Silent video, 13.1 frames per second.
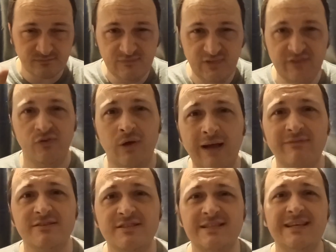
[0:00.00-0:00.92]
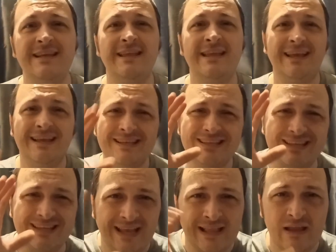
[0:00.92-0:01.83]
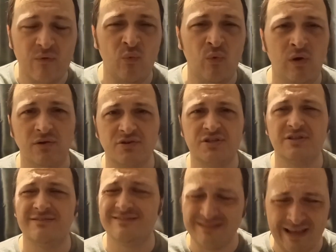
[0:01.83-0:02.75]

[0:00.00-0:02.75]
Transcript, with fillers: If you haven't seen it, get it watched.